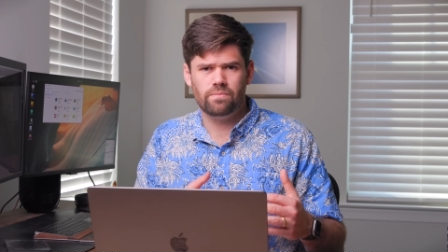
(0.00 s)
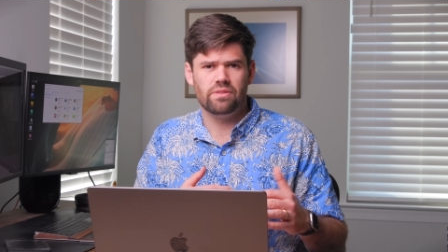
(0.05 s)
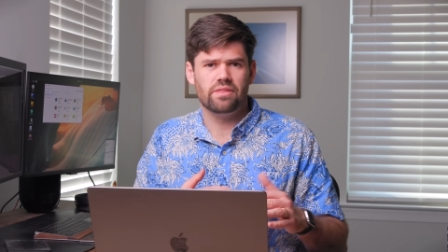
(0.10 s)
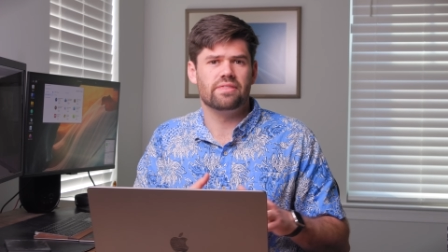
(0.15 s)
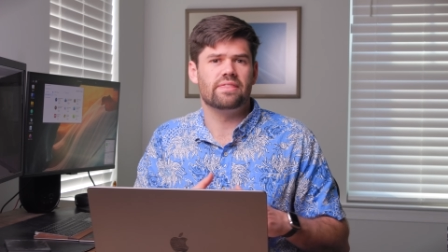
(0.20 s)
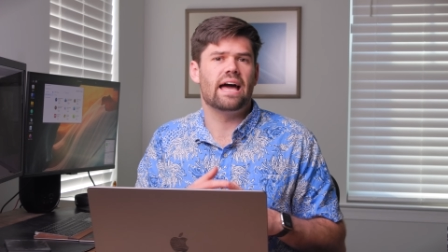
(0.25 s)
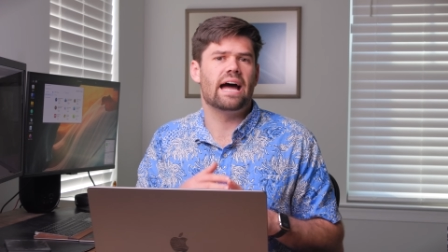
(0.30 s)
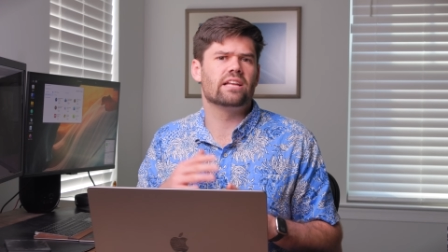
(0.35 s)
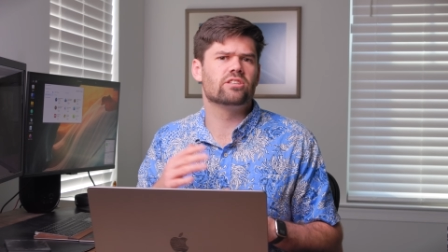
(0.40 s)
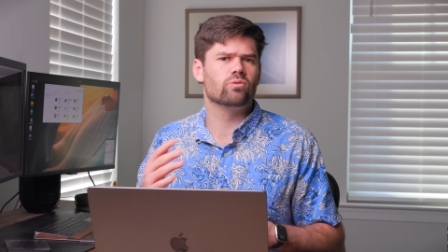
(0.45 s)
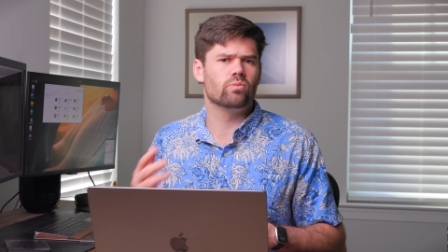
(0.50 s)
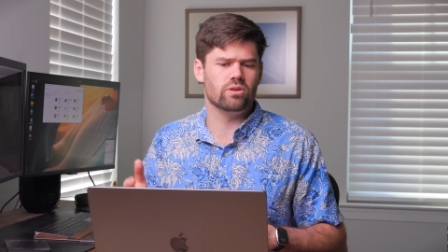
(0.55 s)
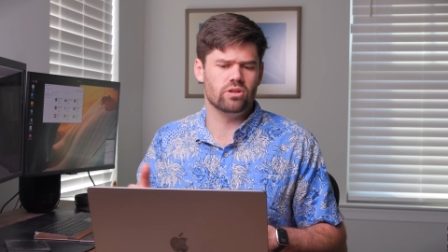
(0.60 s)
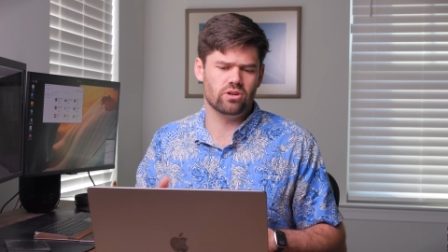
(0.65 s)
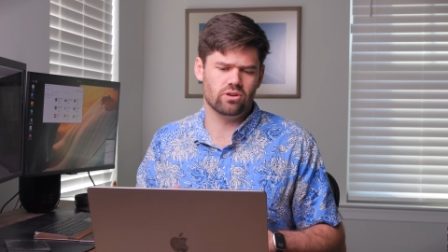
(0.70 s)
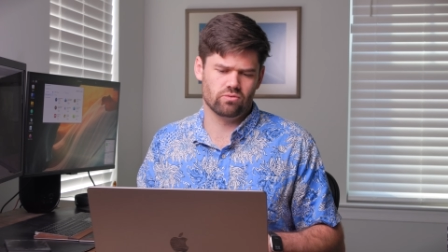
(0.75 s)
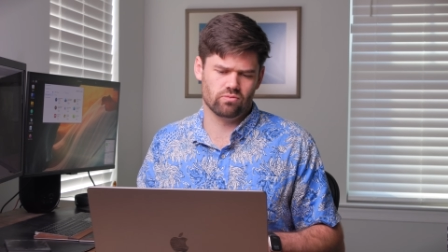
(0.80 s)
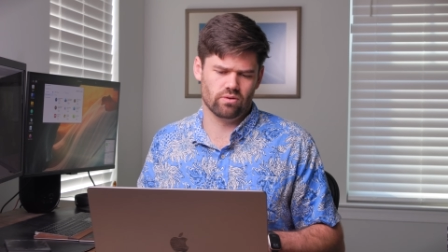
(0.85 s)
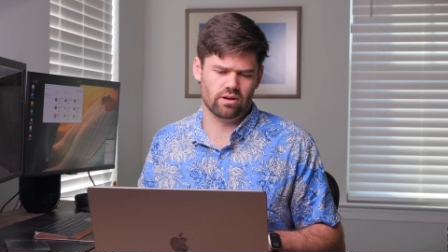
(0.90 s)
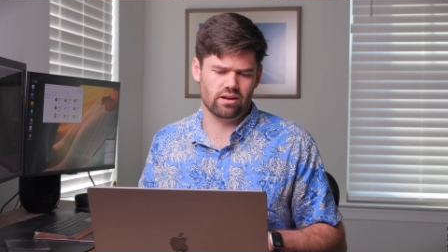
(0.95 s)
that's when you
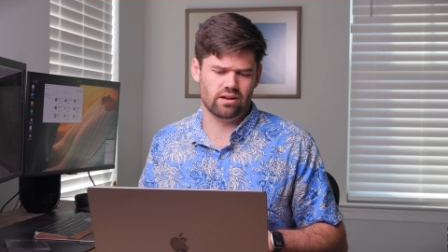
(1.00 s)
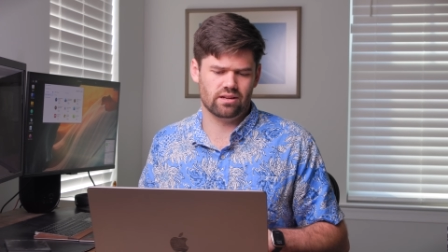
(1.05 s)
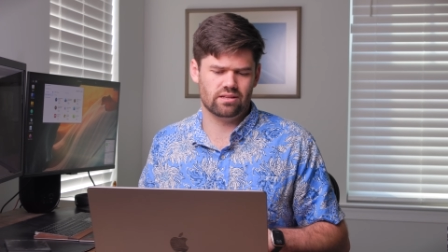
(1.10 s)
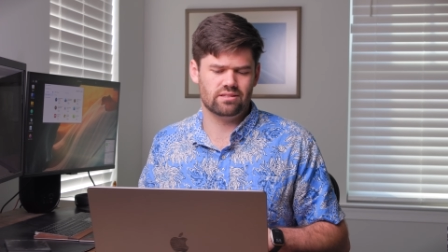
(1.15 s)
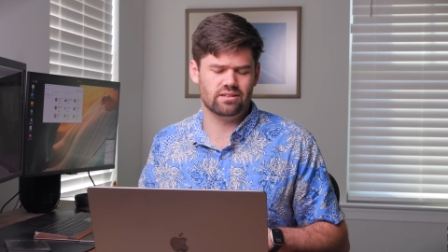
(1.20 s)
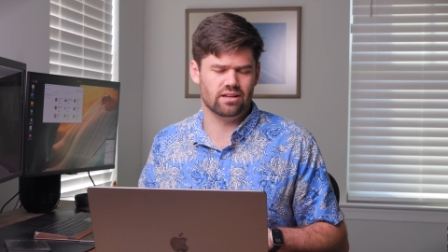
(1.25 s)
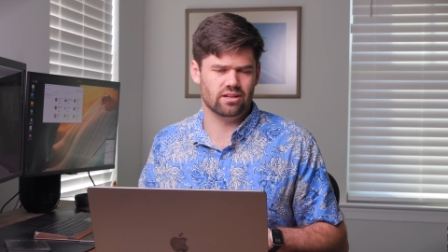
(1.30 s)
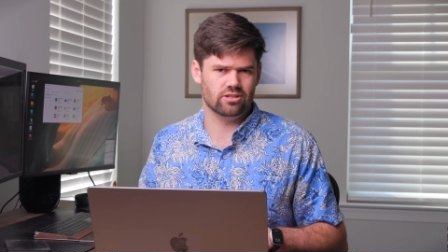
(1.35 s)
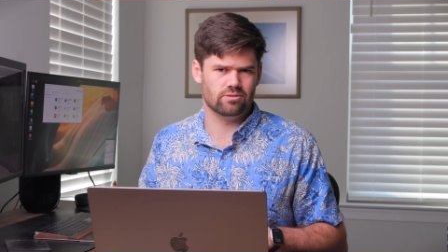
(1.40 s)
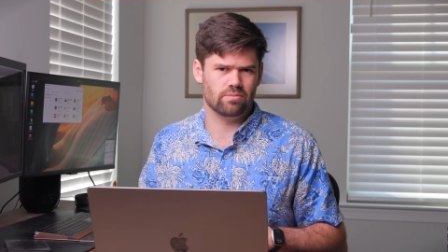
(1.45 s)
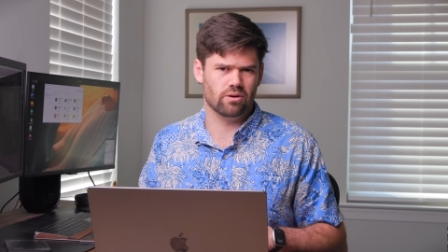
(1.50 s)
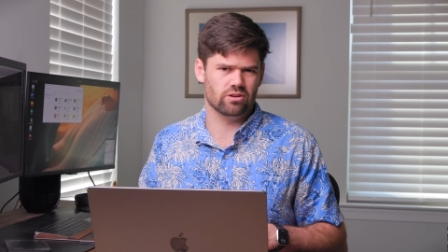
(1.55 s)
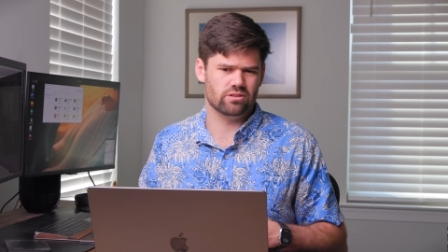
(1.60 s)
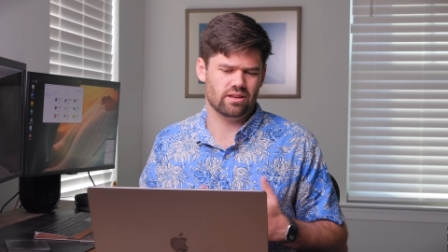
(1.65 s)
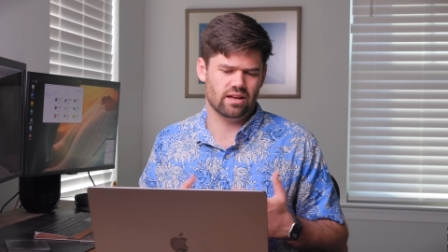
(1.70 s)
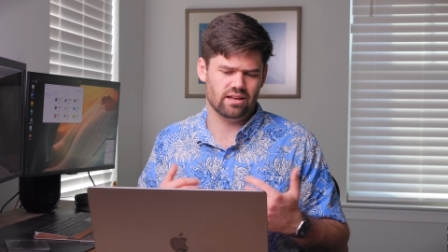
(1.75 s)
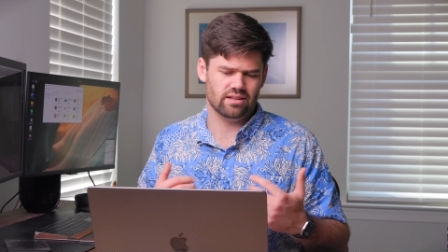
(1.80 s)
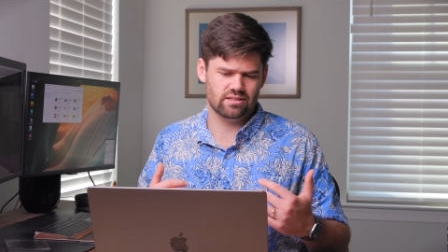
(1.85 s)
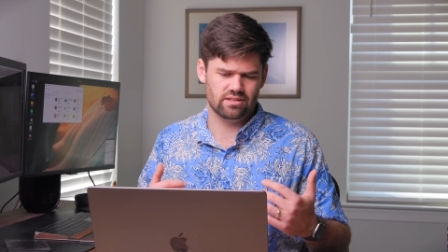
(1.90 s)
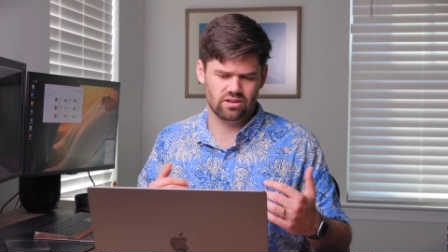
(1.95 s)
can run an extended smart
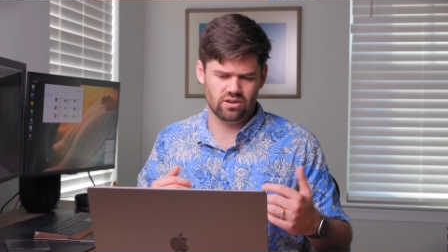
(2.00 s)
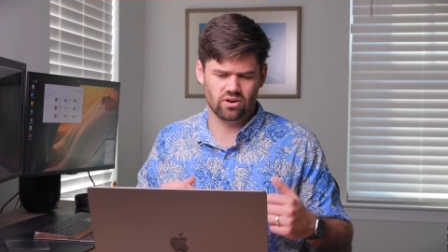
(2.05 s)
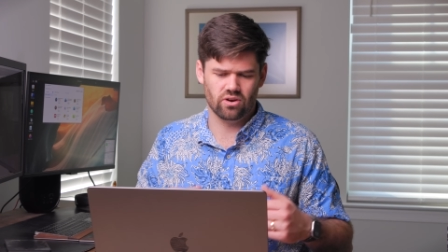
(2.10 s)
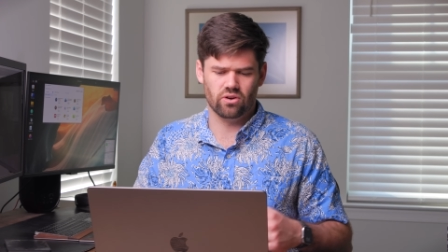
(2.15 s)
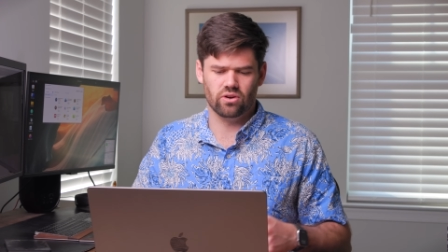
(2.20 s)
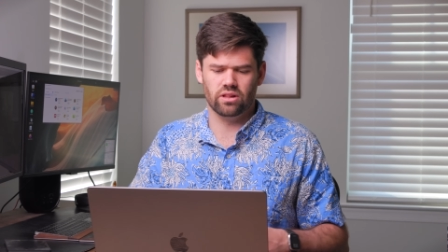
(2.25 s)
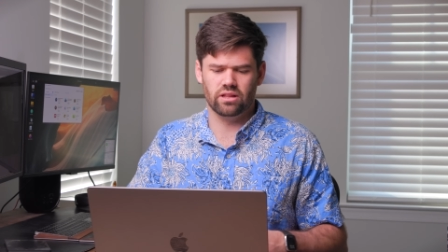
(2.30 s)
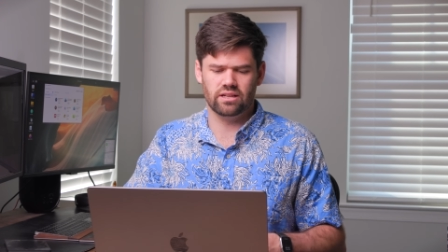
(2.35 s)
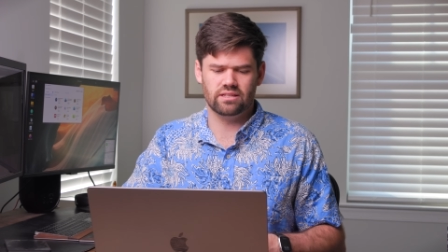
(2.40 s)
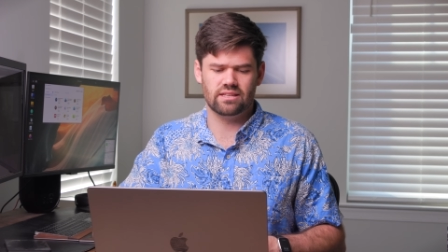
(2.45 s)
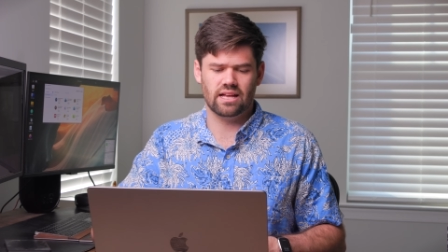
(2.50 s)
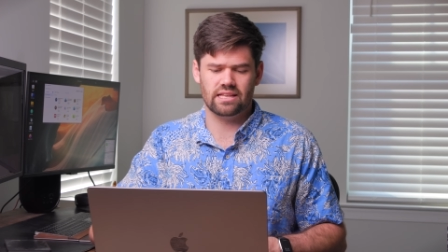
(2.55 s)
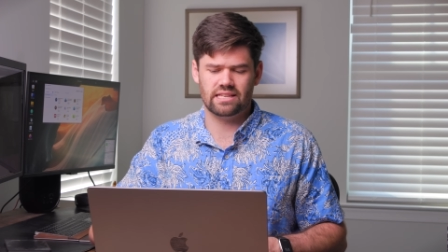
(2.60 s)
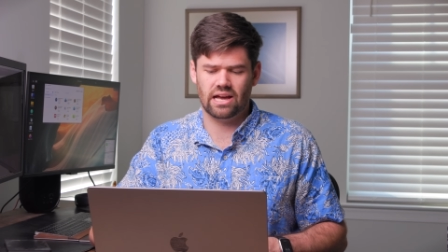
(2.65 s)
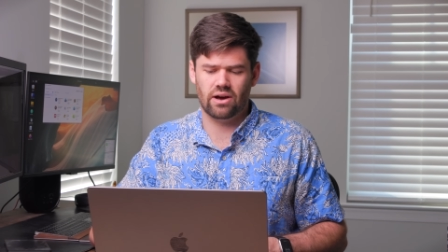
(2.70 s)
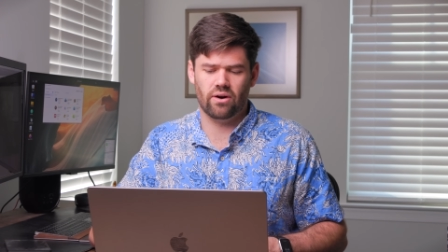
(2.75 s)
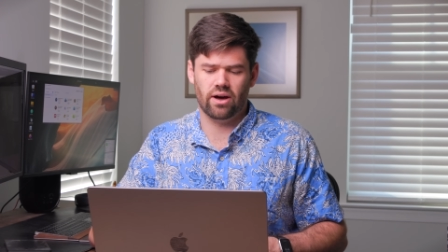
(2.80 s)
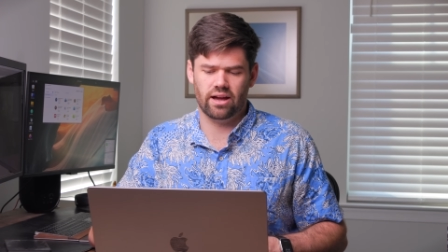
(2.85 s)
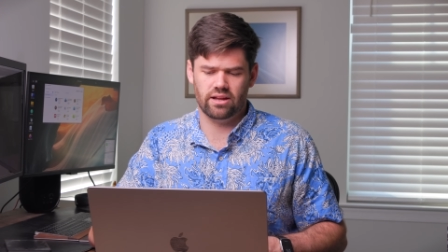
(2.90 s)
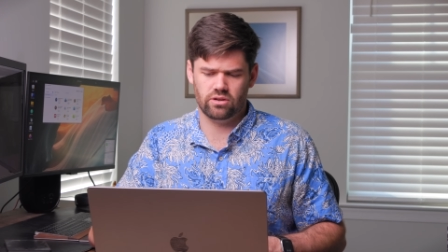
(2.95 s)
test, or at least that's
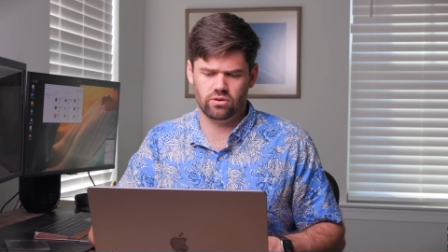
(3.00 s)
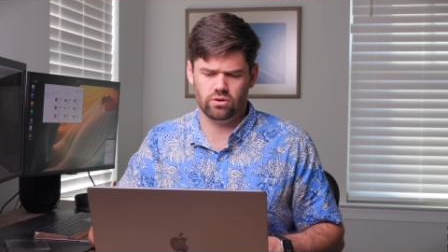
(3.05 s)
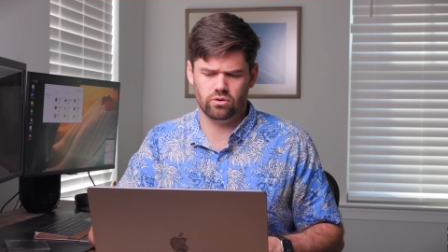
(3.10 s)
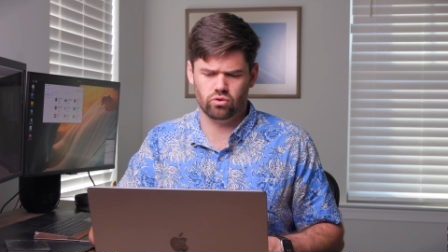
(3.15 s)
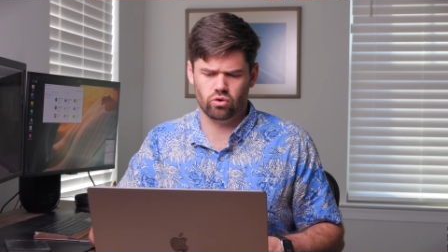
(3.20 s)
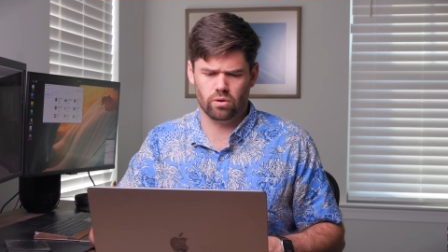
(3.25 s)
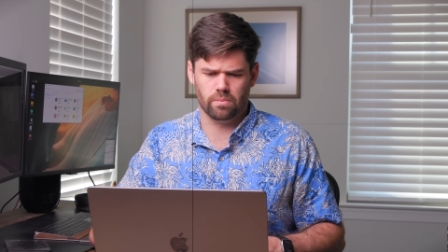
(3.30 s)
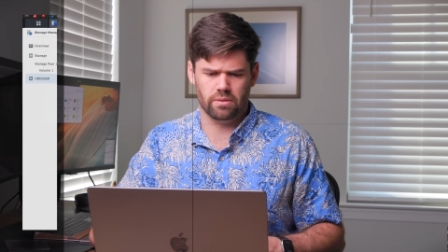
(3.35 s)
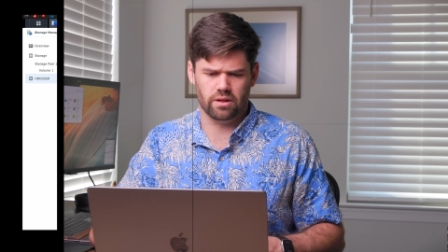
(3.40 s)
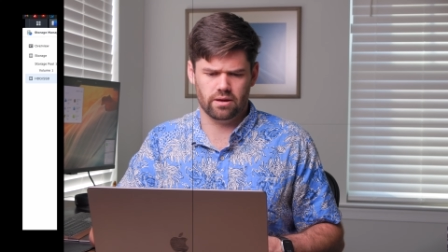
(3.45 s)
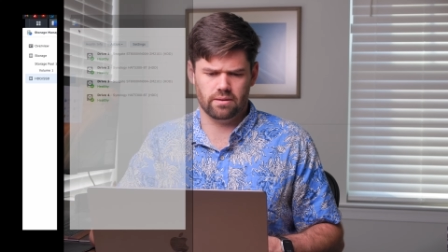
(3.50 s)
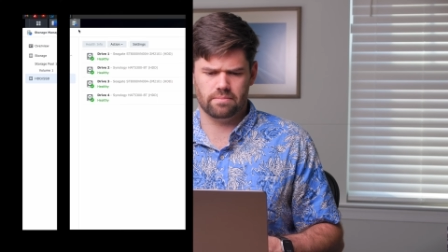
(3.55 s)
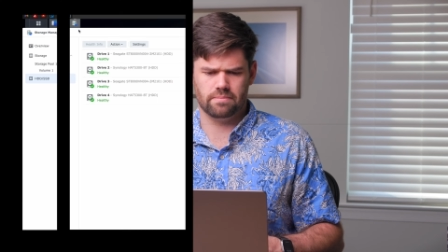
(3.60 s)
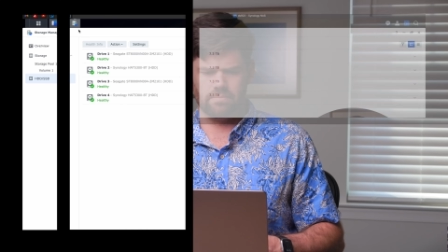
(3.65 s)
how I do it normally.